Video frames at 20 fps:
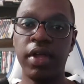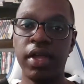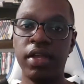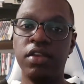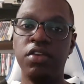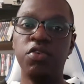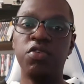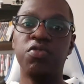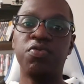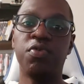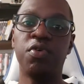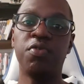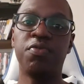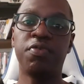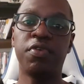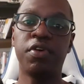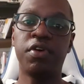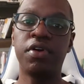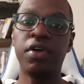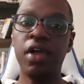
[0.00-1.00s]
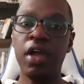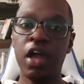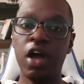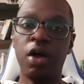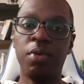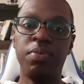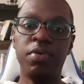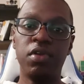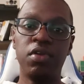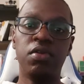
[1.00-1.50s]
and useful for
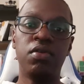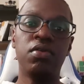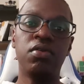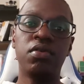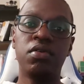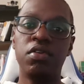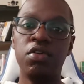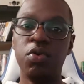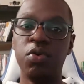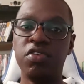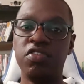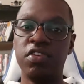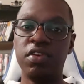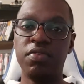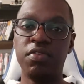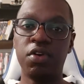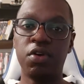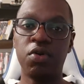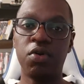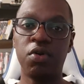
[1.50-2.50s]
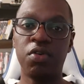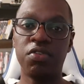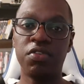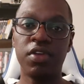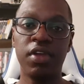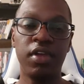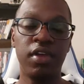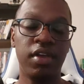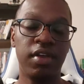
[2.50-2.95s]
helping you achieve your goals.